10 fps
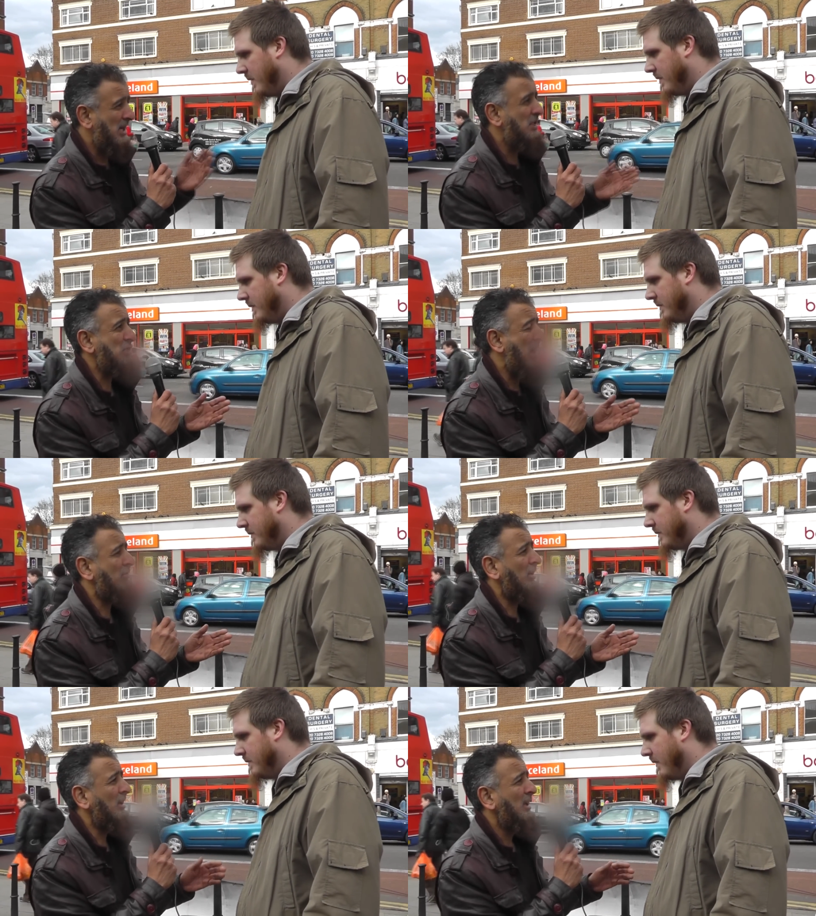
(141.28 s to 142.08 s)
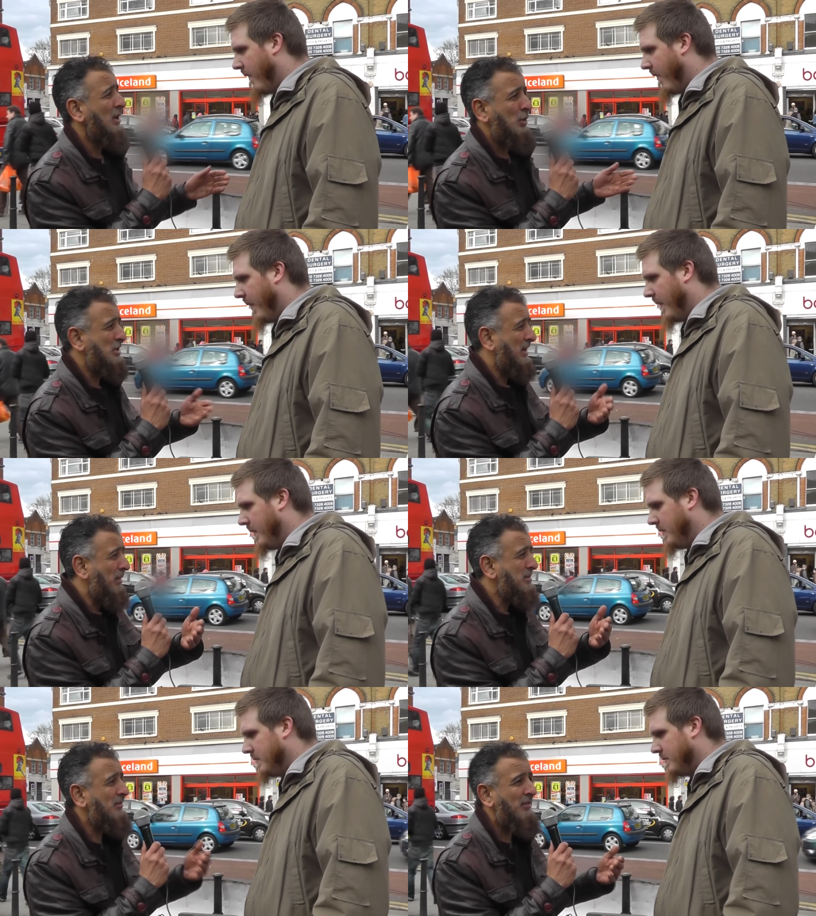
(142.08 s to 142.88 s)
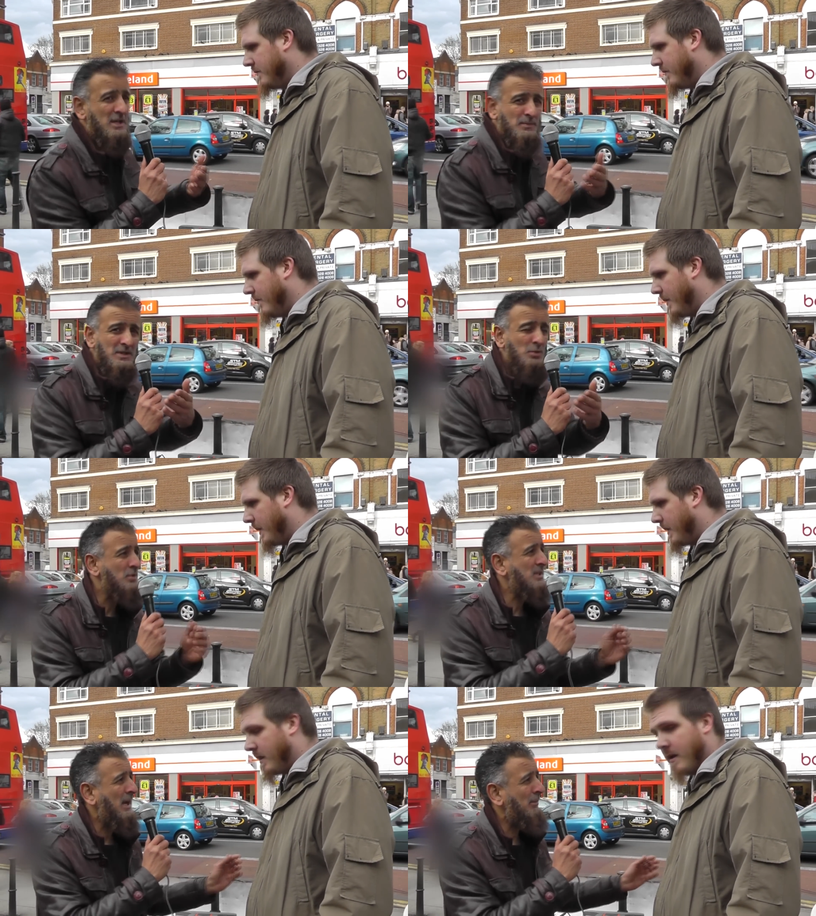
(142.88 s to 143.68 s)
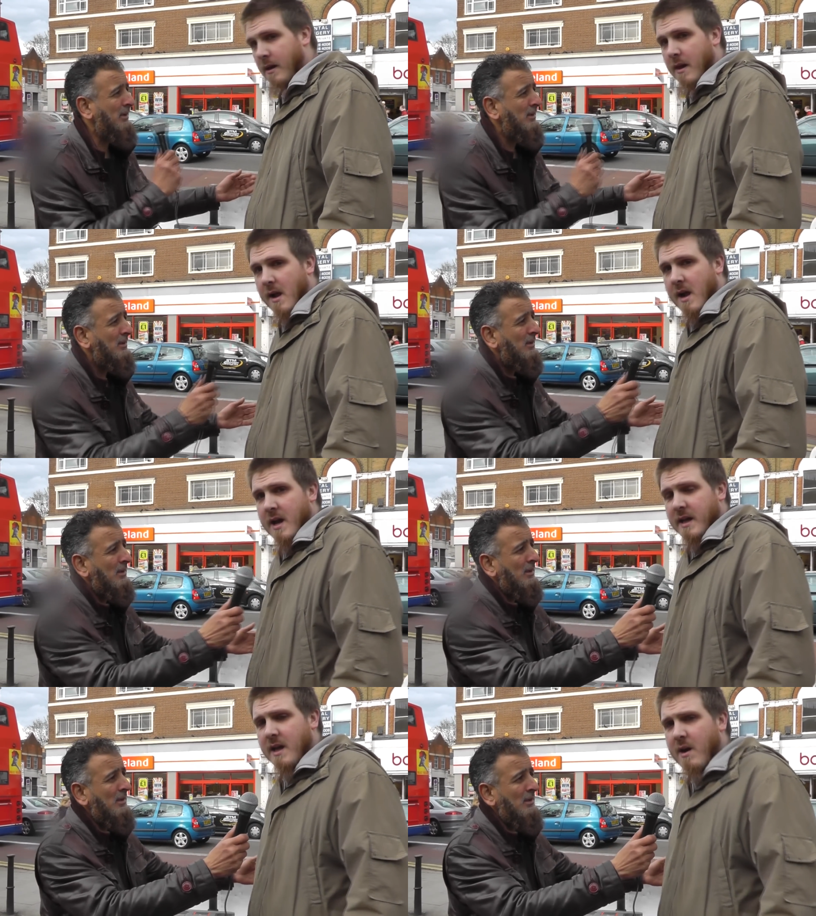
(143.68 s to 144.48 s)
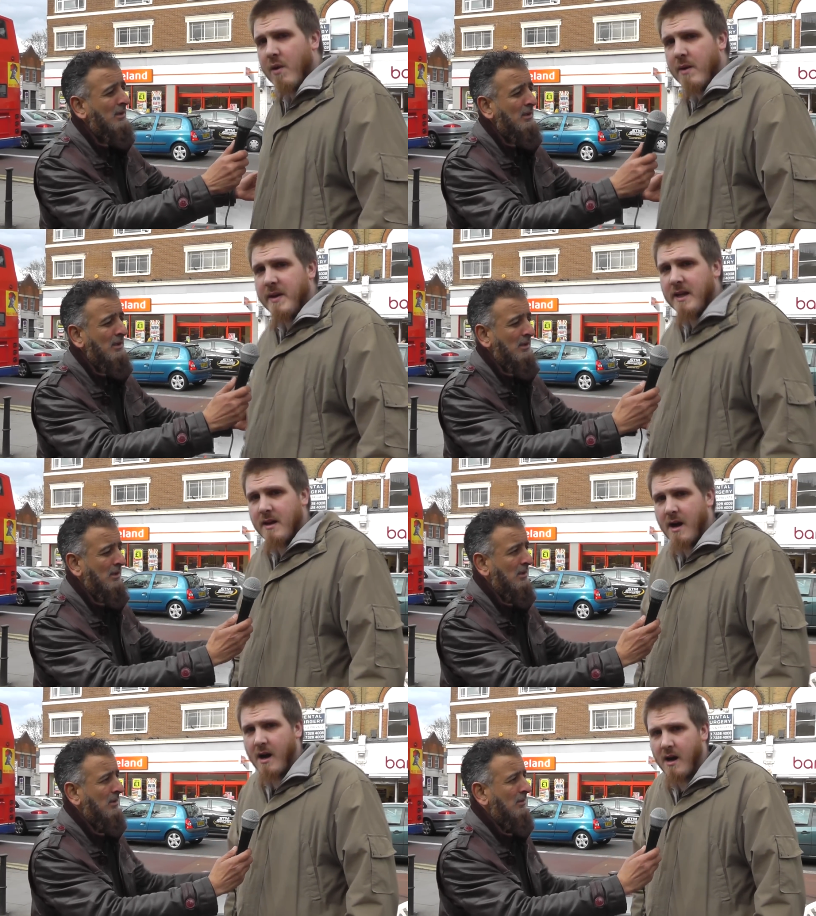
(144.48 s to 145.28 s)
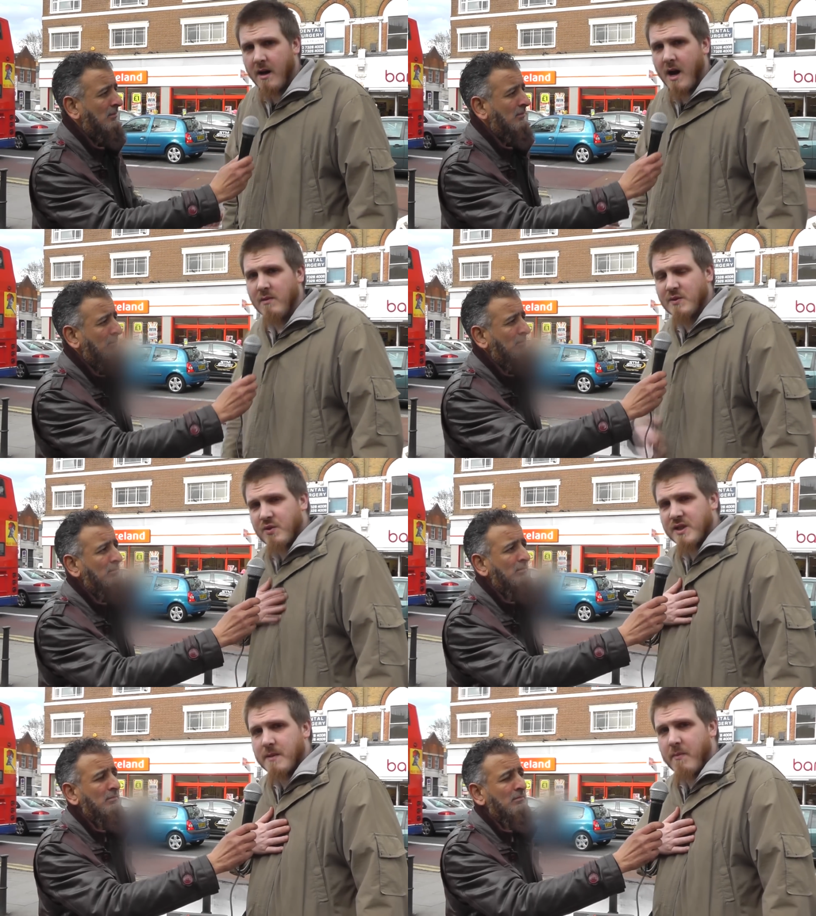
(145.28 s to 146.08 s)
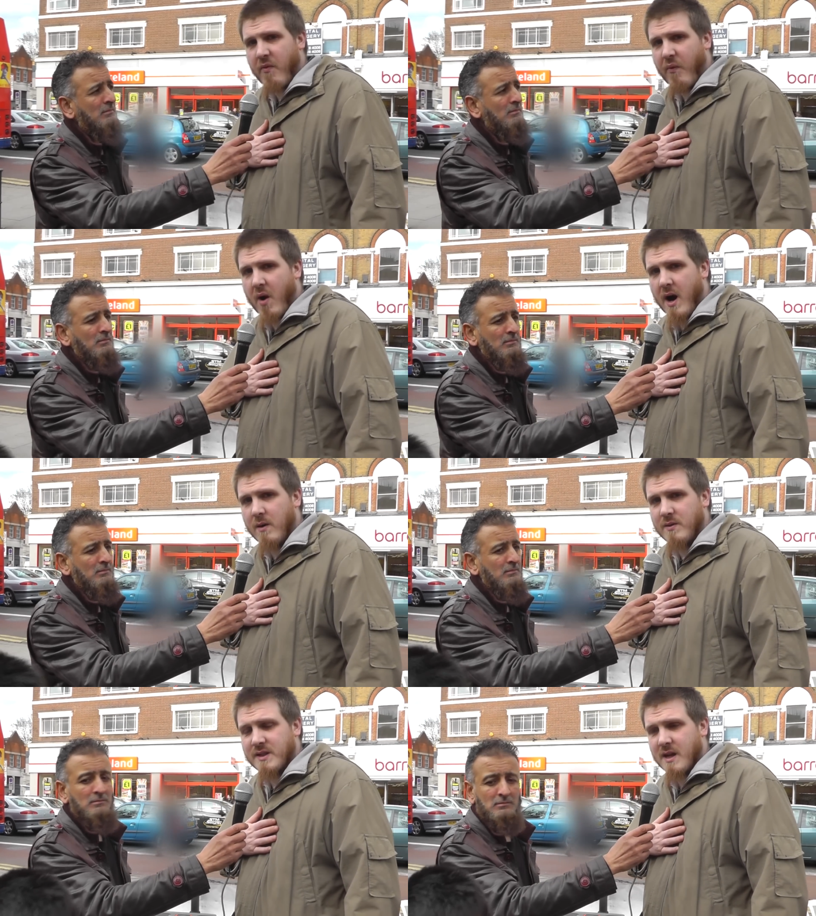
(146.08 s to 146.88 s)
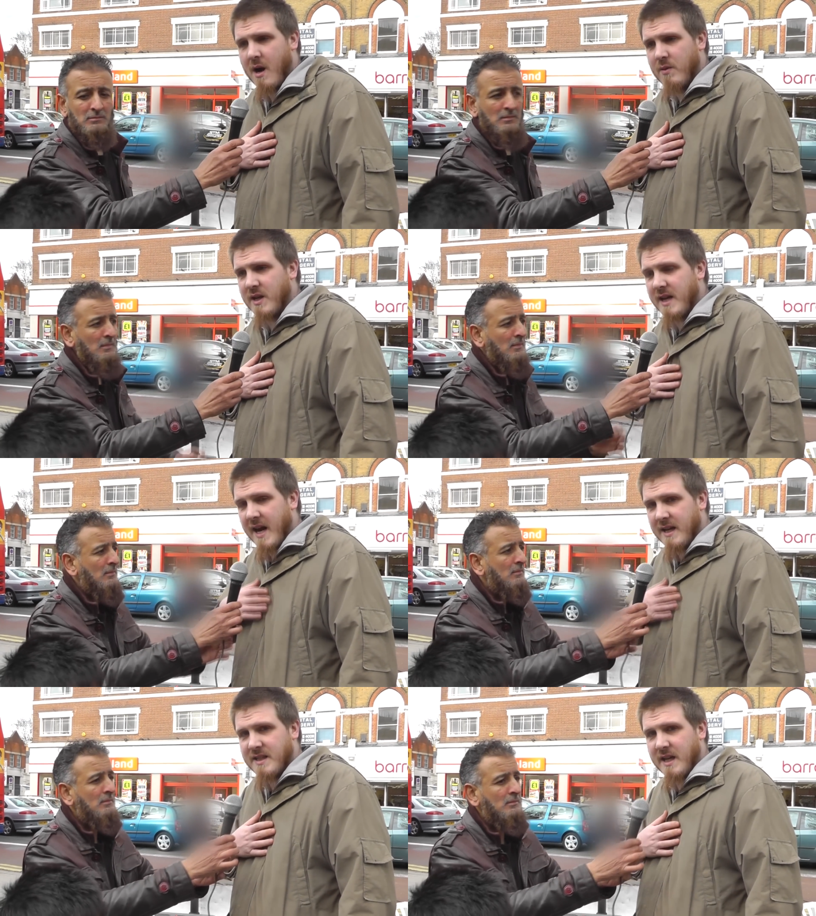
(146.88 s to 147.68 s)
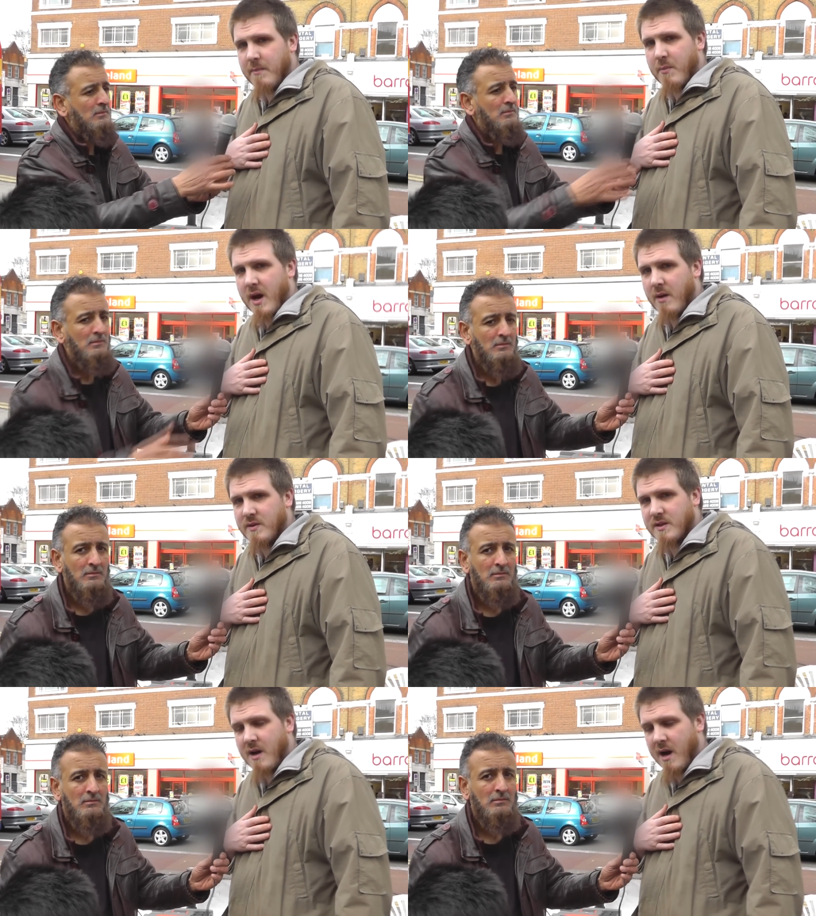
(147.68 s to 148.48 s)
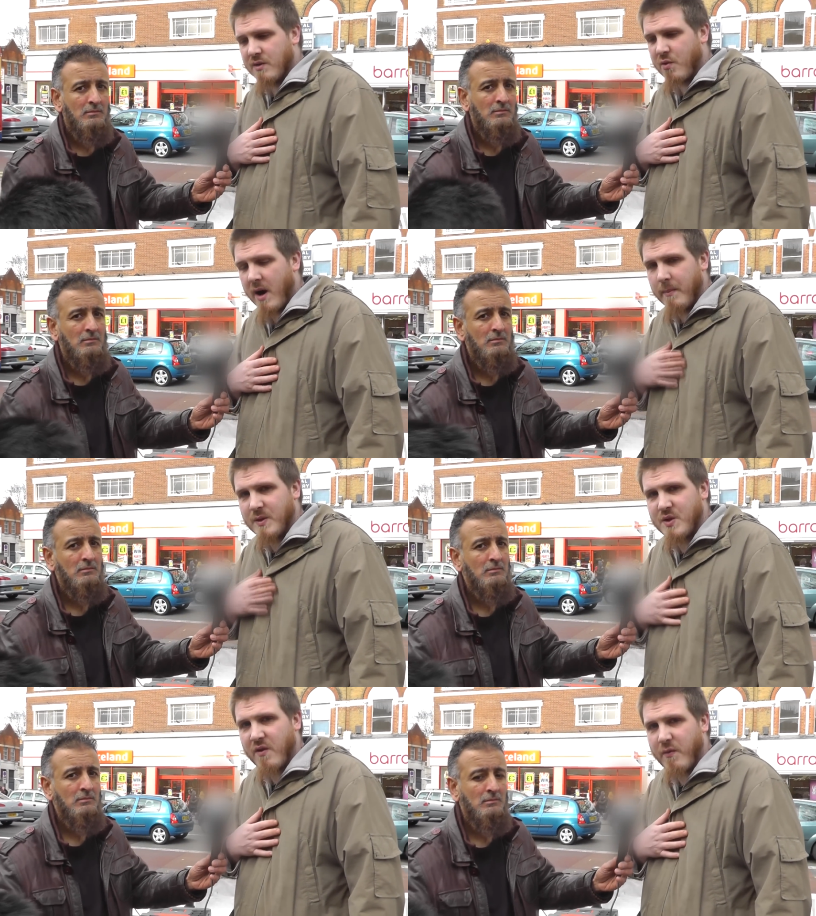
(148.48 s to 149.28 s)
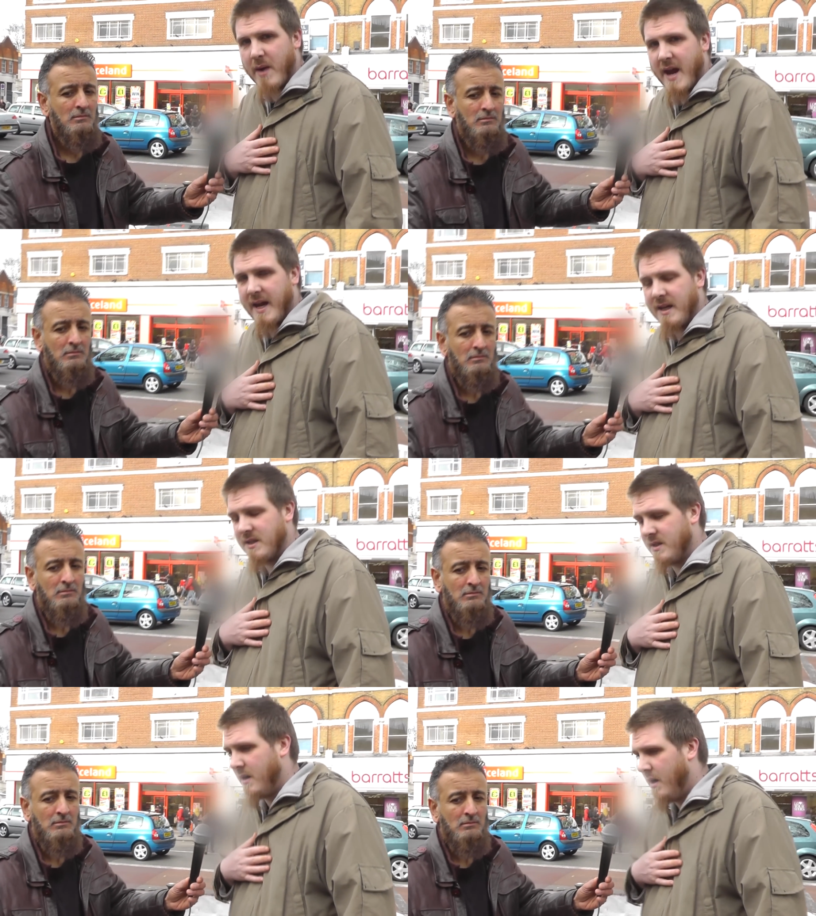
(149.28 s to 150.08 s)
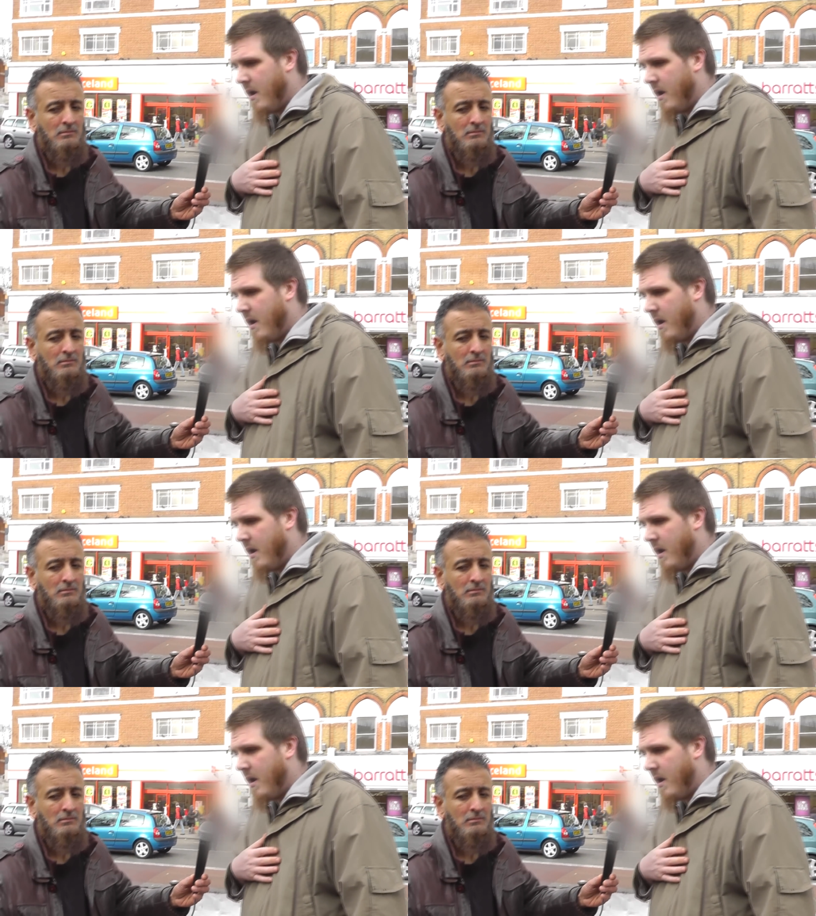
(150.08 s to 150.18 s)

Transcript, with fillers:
Speaker 1: in general. Could you give them some advice, please, towards the camera?
Speaker 2: Yeah, well, I mean, uh, I was Christian before. I was I was only 18, but I was I was quite mature for my age.